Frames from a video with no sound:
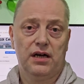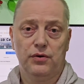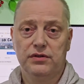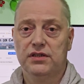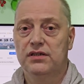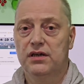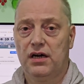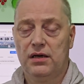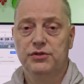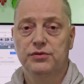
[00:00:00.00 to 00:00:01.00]
out. It
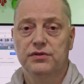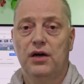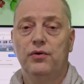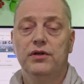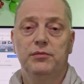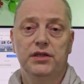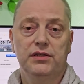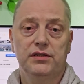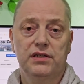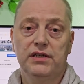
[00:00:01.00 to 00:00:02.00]
calms you down
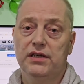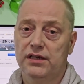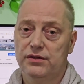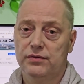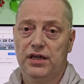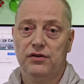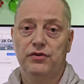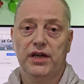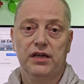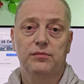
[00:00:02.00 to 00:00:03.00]
immediately and you can
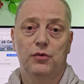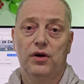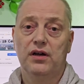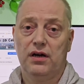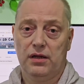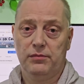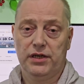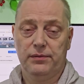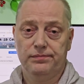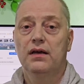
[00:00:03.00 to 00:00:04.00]
react more
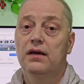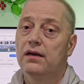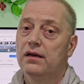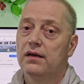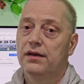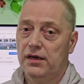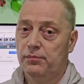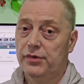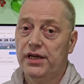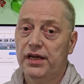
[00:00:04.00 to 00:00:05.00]
calmly.
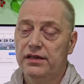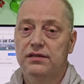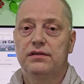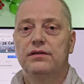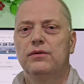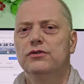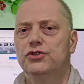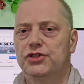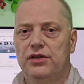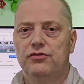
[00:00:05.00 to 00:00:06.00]
Number 8.
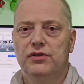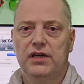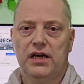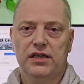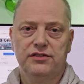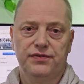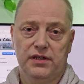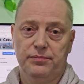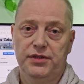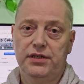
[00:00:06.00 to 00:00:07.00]
Don't generalize
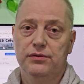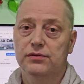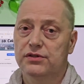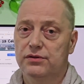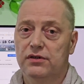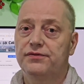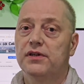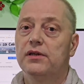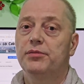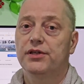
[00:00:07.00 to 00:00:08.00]
Filipinos or
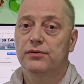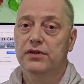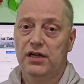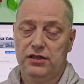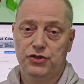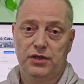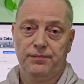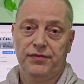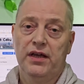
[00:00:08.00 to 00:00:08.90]
Filipino culture.